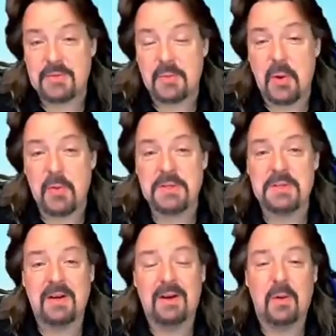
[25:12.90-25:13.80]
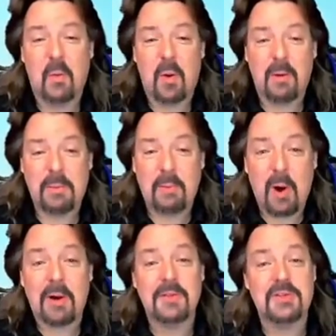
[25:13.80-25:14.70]
we always want to be
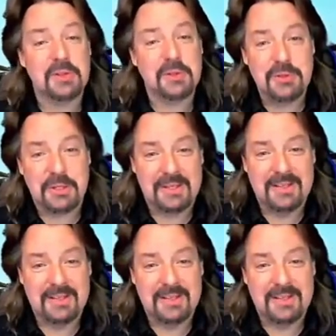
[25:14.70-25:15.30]
part of the solution.